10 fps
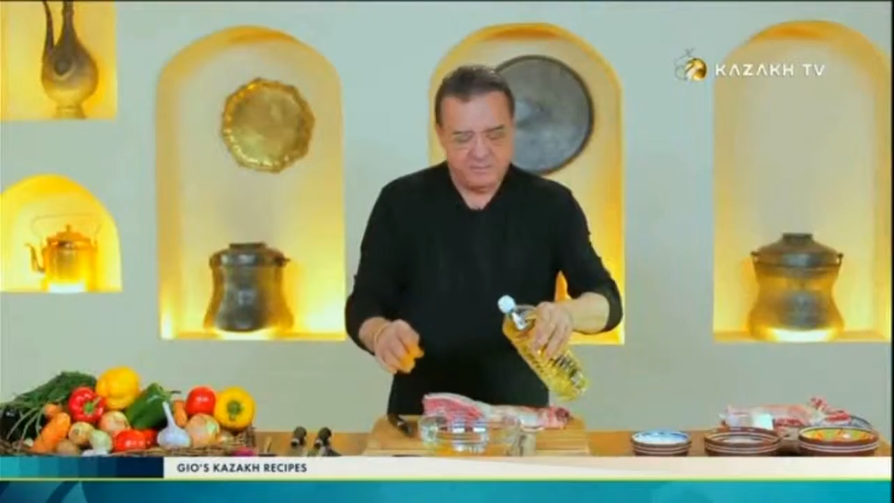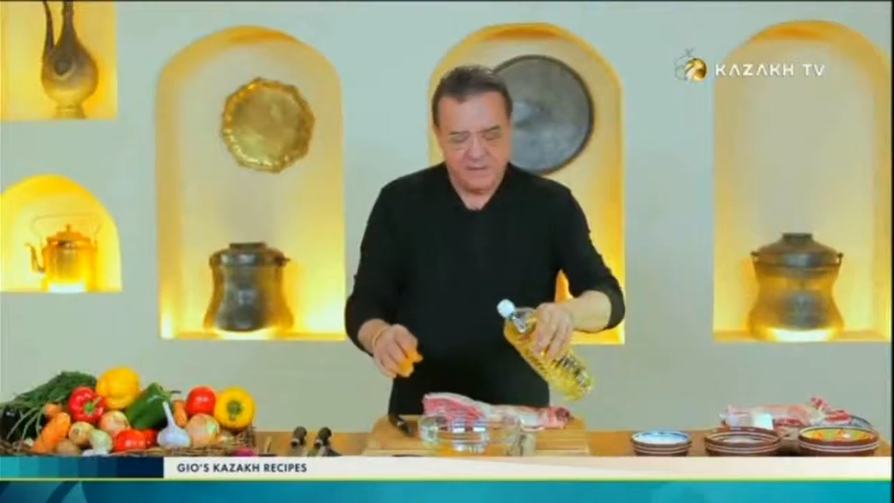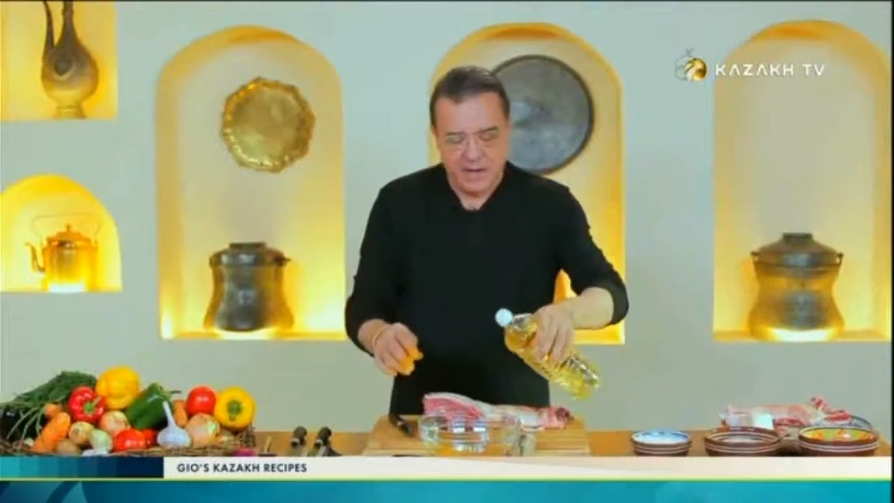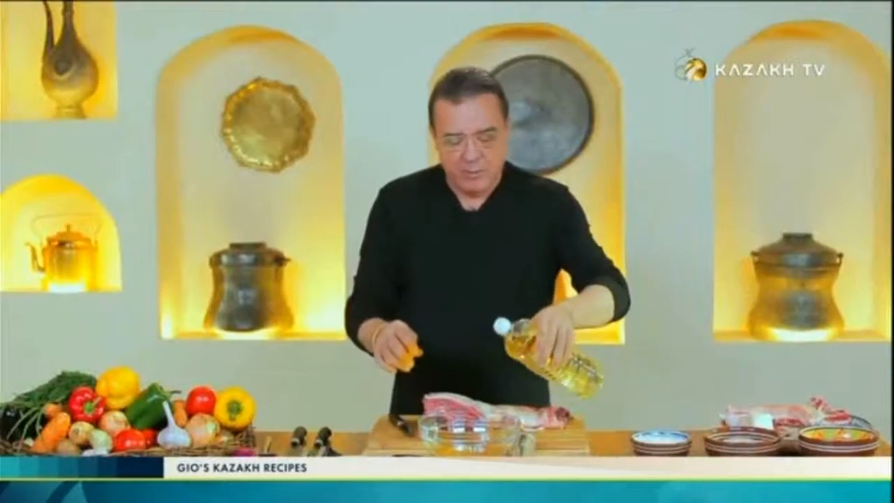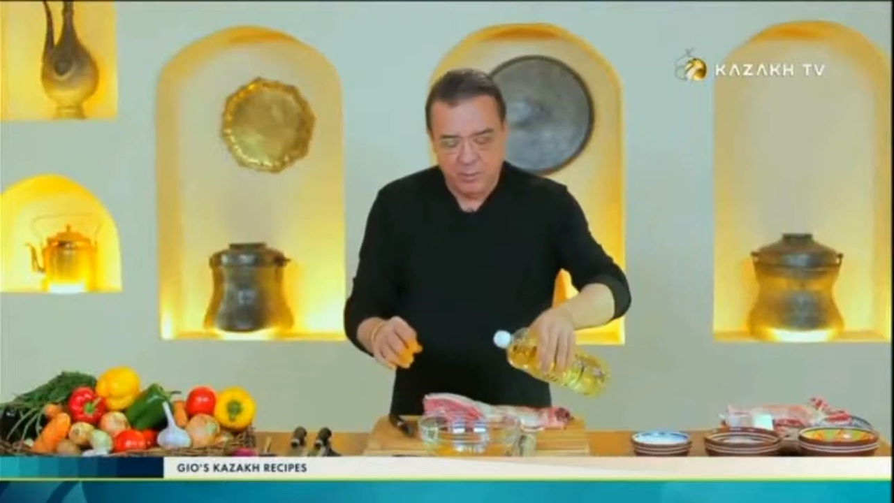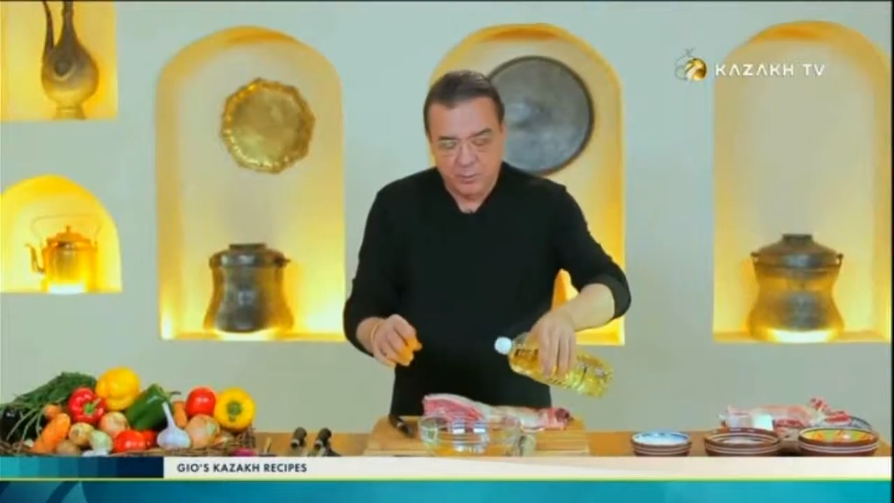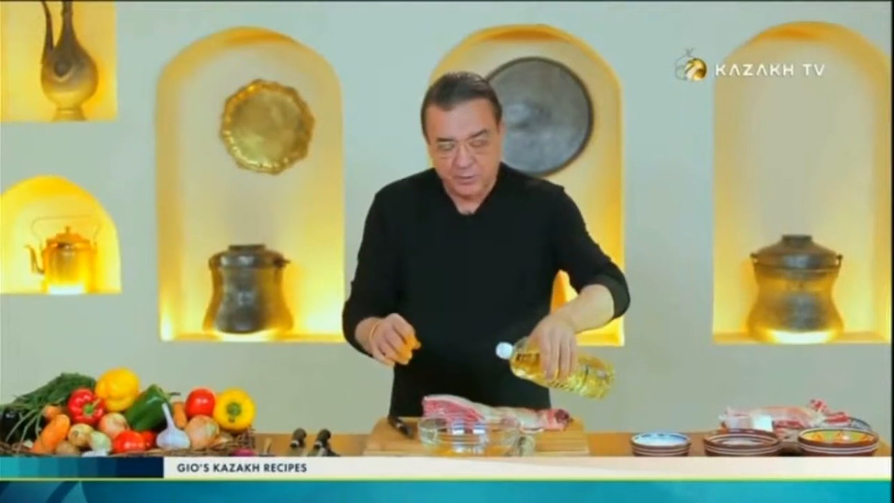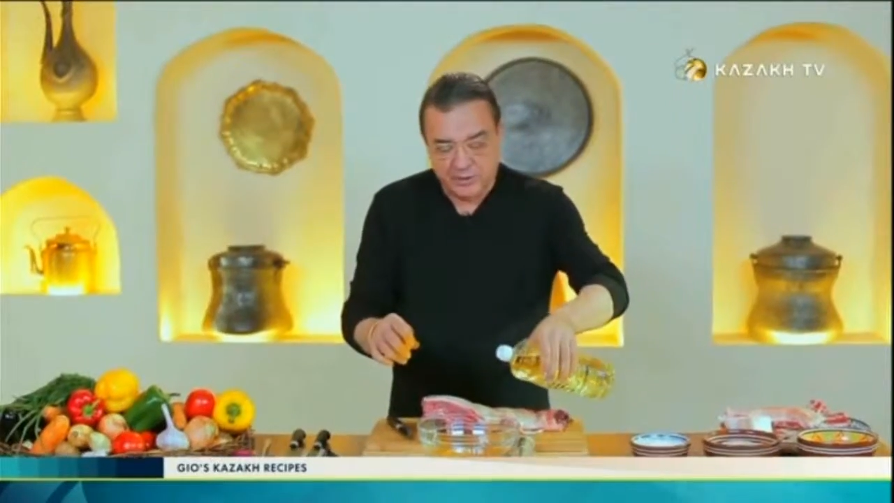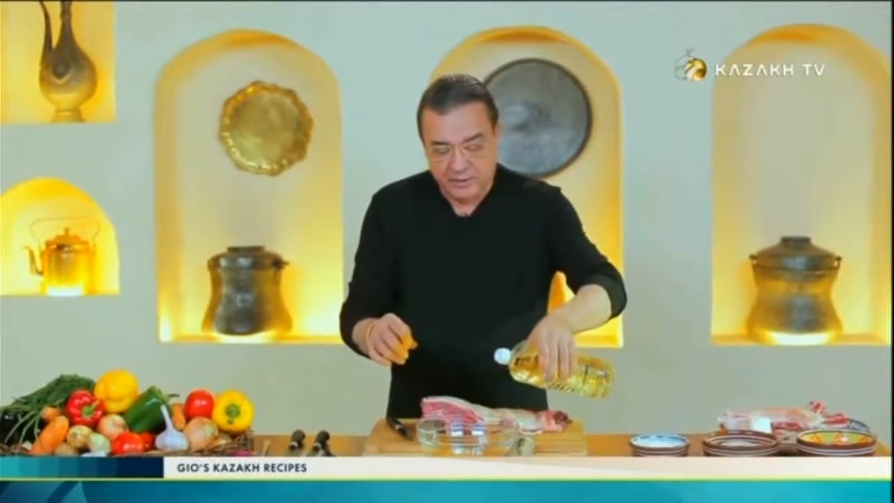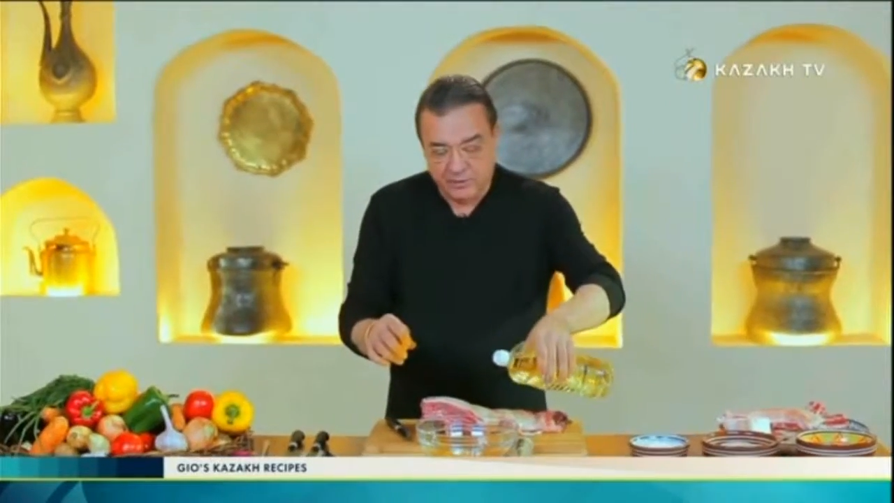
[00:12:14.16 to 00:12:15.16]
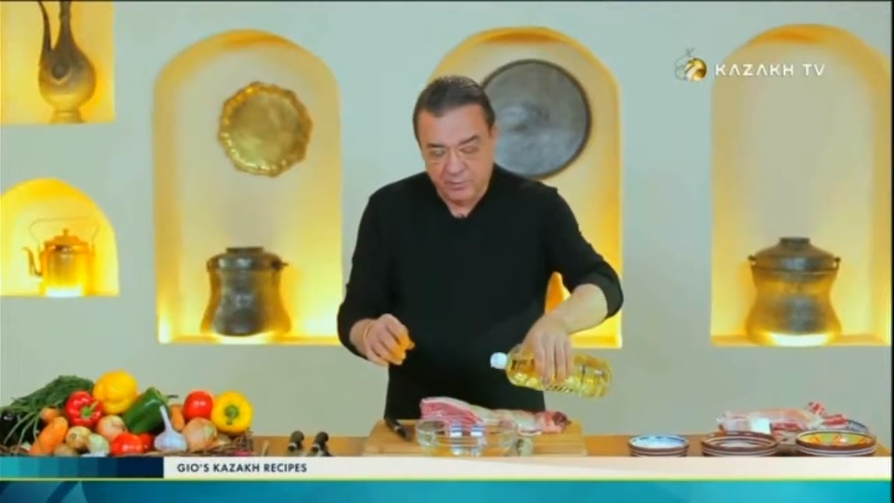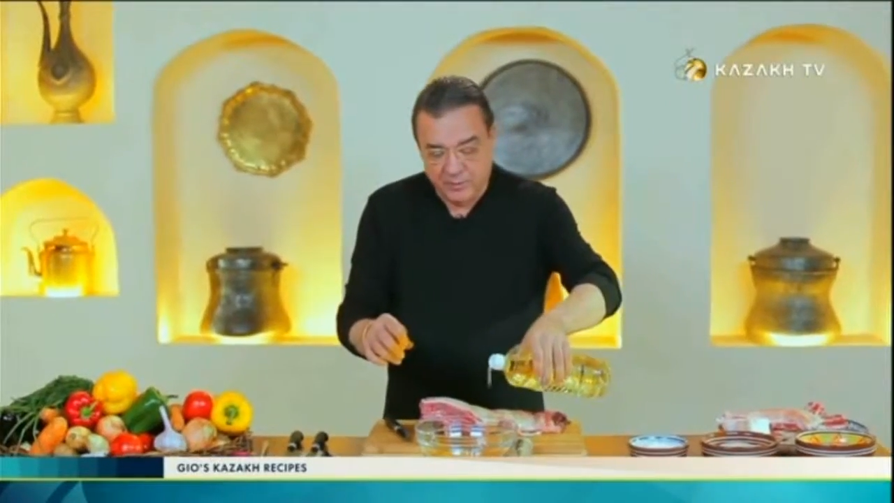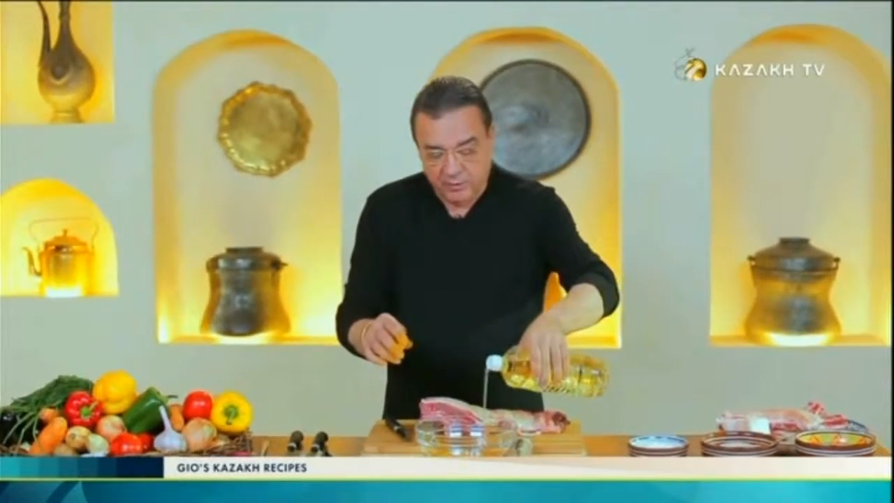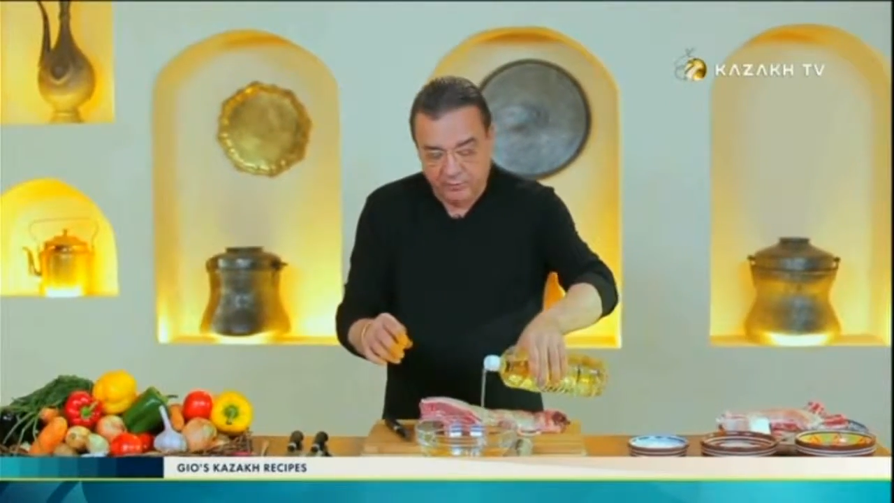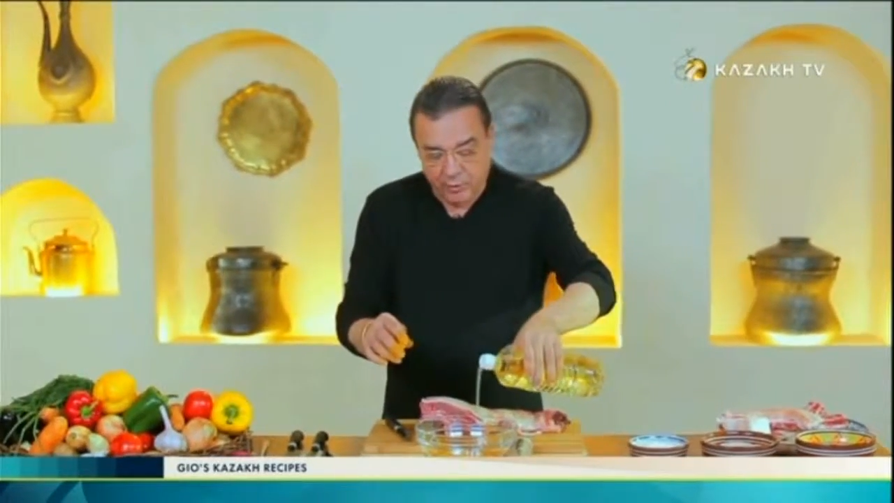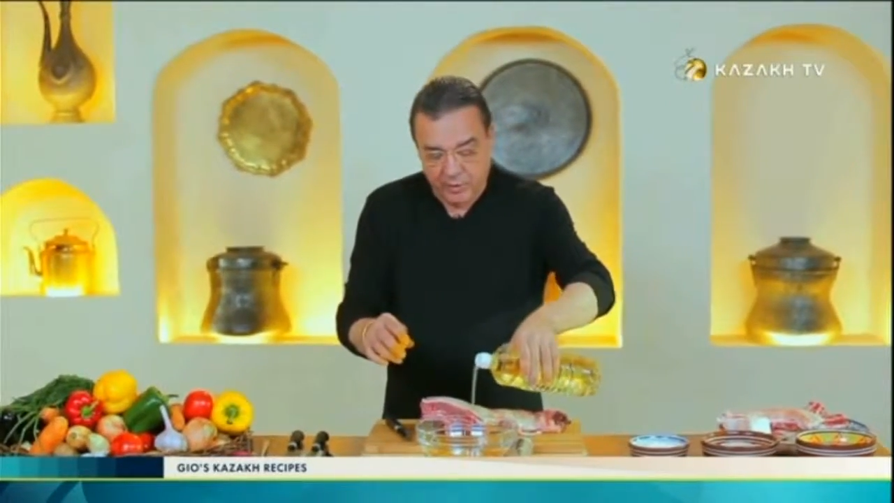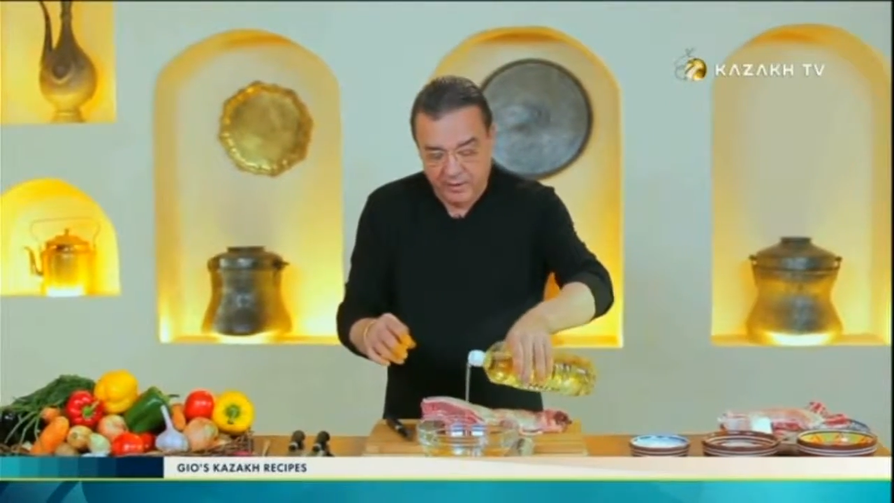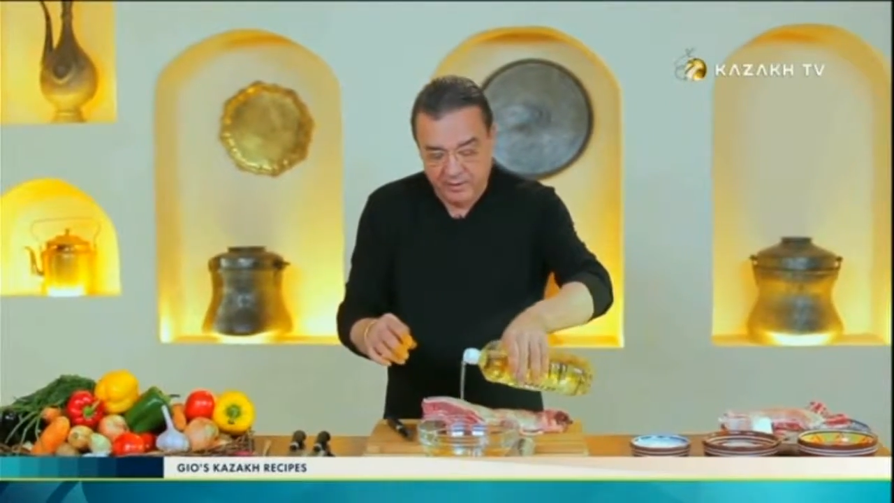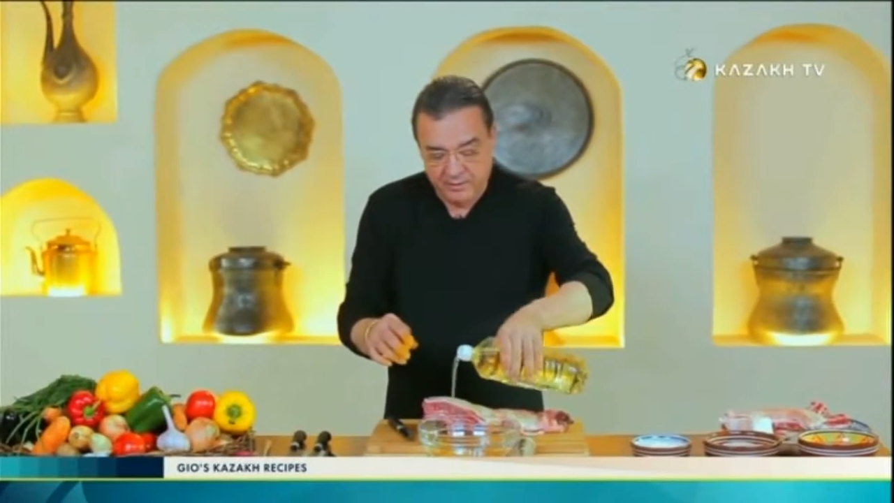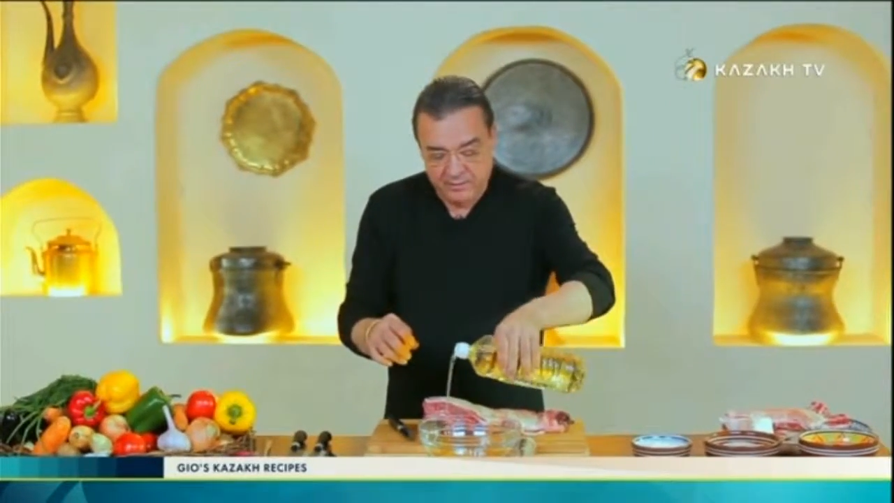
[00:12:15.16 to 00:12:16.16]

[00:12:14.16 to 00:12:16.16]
I will put a little bit of oil,